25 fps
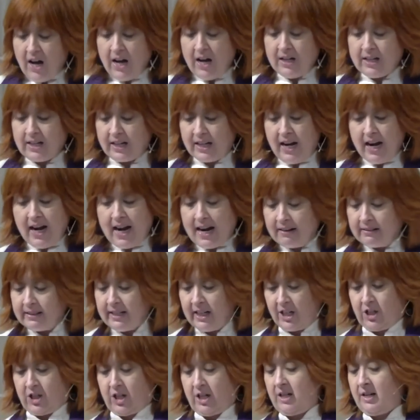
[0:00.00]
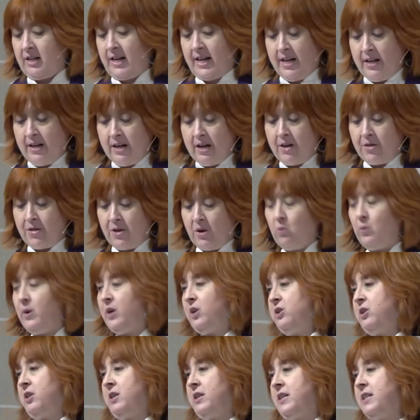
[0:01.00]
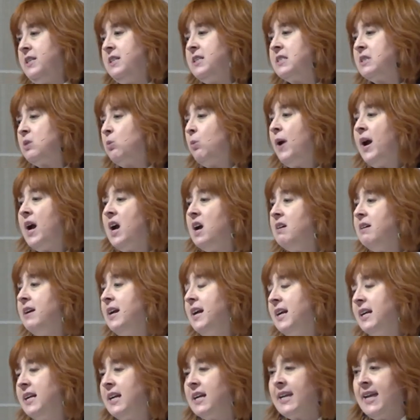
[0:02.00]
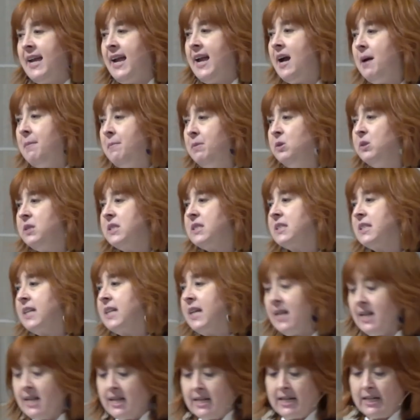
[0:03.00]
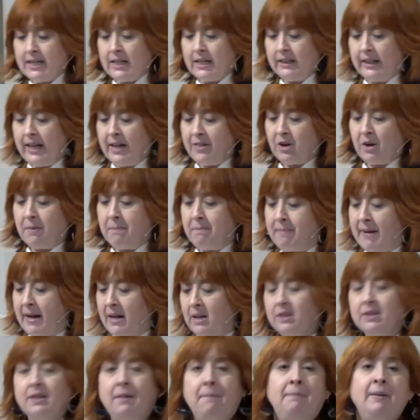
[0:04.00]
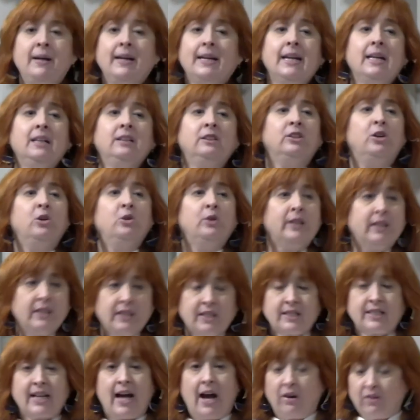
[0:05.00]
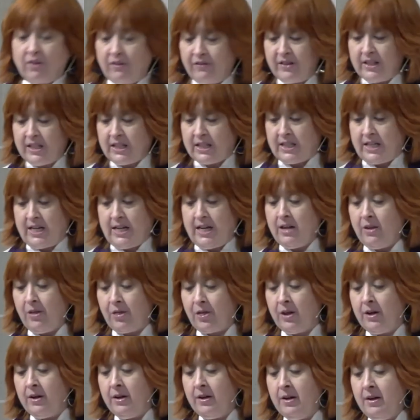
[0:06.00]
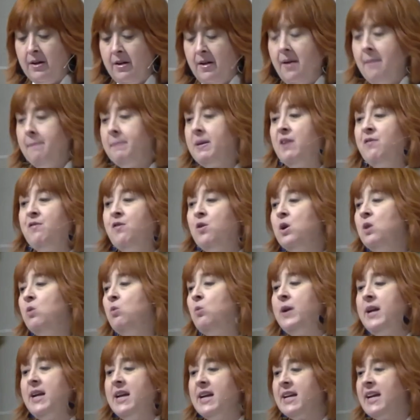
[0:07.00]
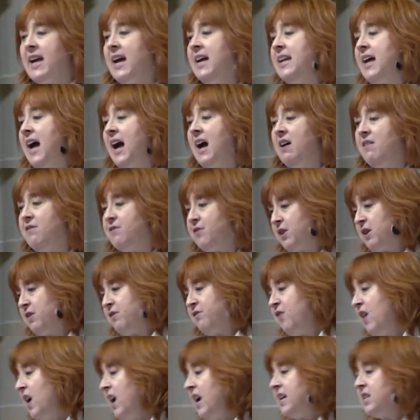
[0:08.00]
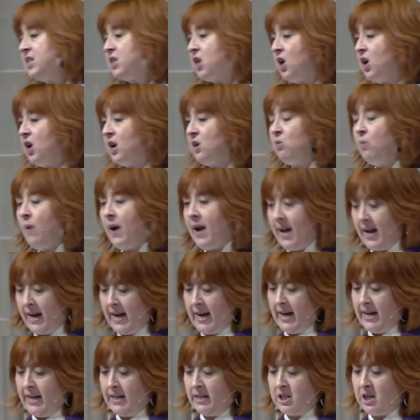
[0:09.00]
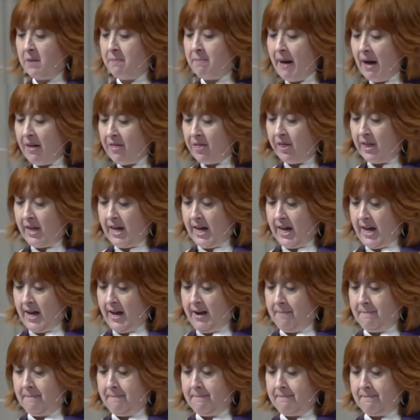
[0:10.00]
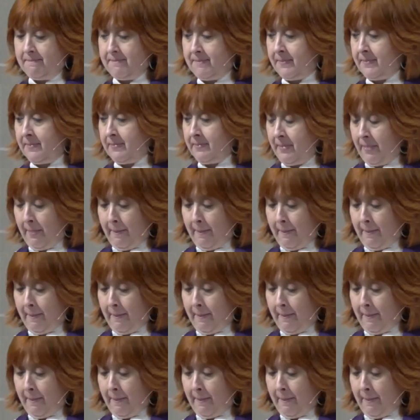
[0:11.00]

odd character in the wilderness, wearing camel skin and a leather belt and picking locusts out of his teeth, before we can ever find our way to Bethlehem.